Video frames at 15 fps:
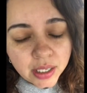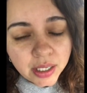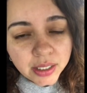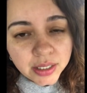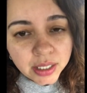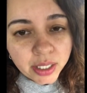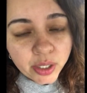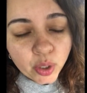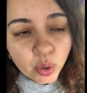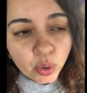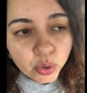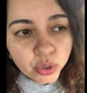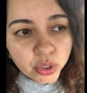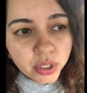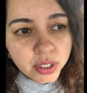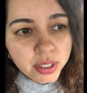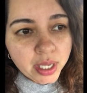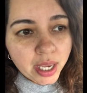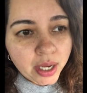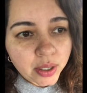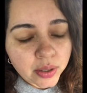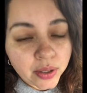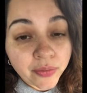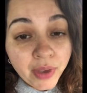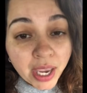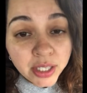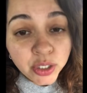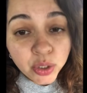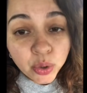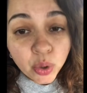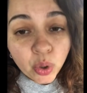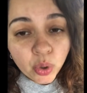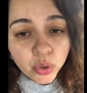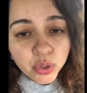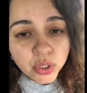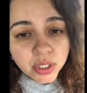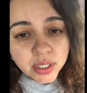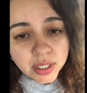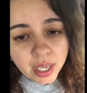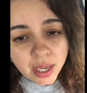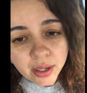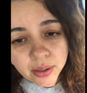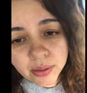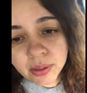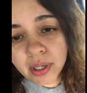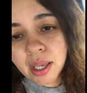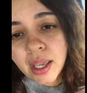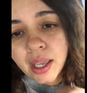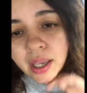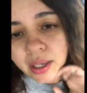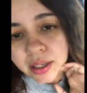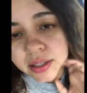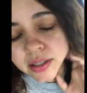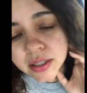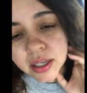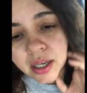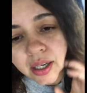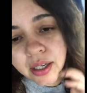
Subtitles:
I did an ultrasound, a vaginal ultrasound, and,